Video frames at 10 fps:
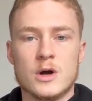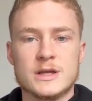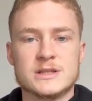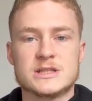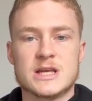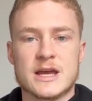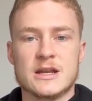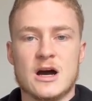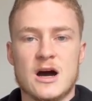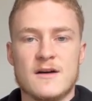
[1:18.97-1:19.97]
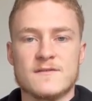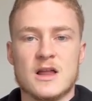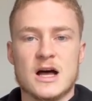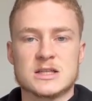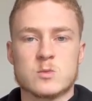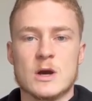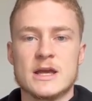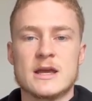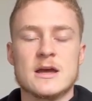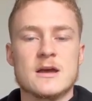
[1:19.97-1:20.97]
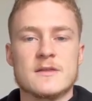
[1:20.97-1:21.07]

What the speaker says: in the second half last week.